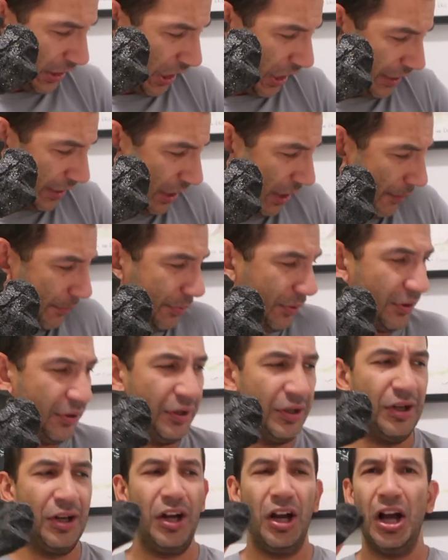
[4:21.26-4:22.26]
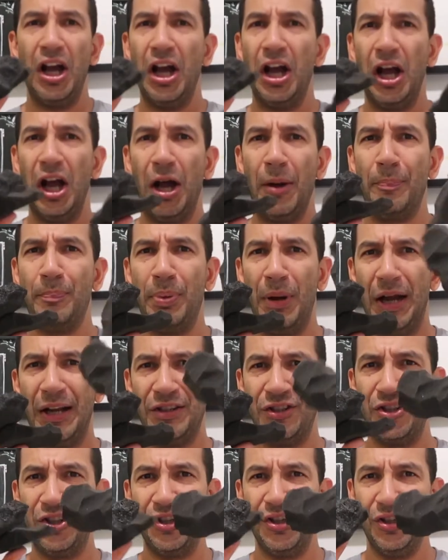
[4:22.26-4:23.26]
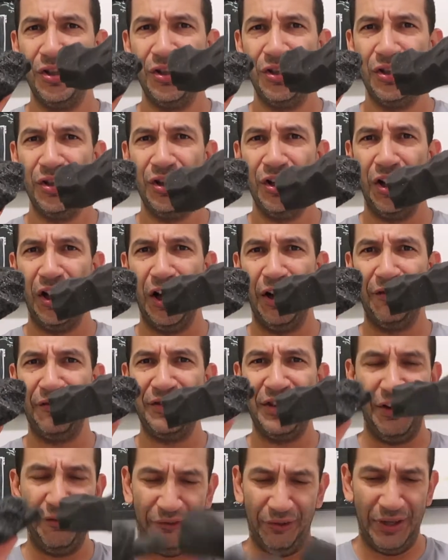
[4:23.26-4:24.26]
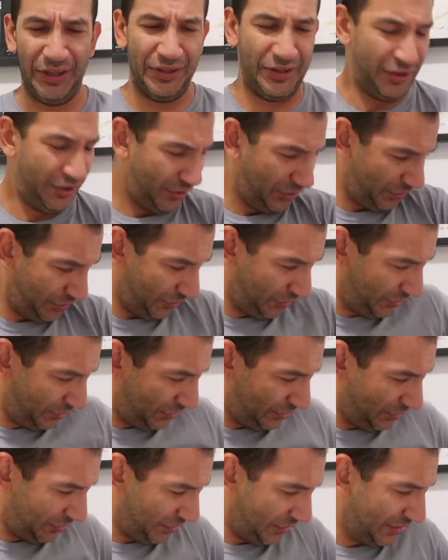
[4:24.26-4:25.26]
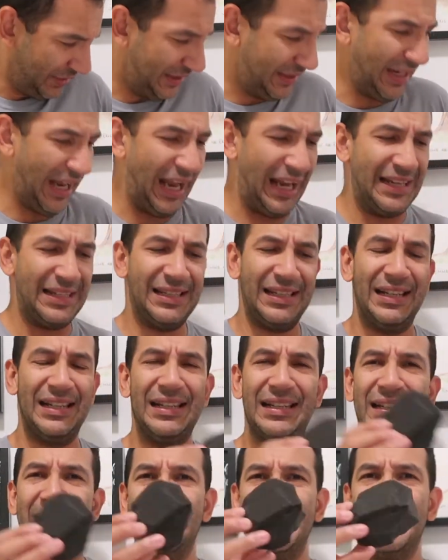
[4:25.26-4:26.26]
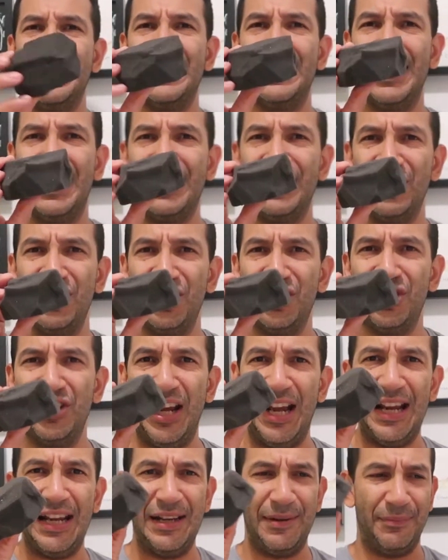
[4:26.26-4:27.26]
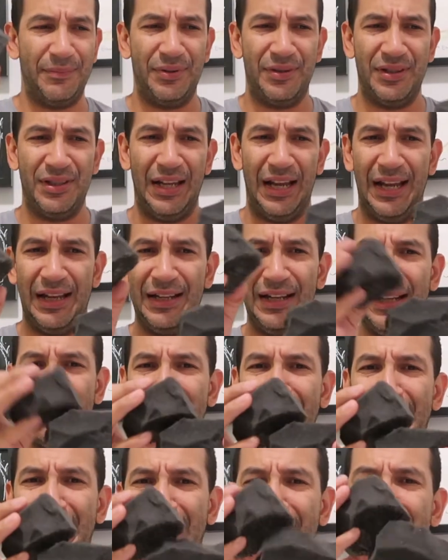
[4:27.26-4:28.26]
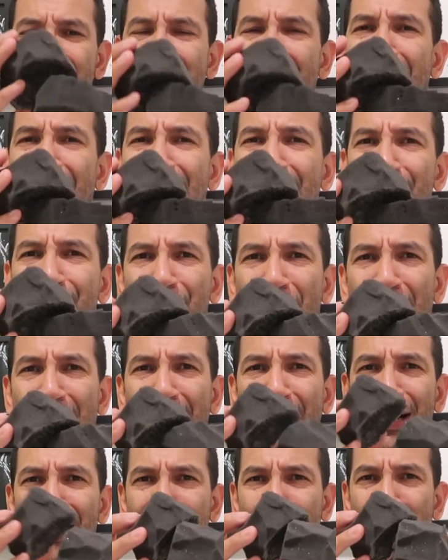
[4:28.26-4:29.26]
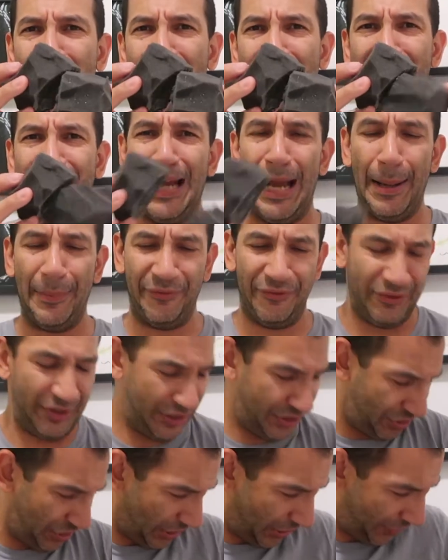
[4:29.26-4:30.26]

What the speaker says: cut up a bunch of different sizes and shapes, and I think I can kind of pile them on top of each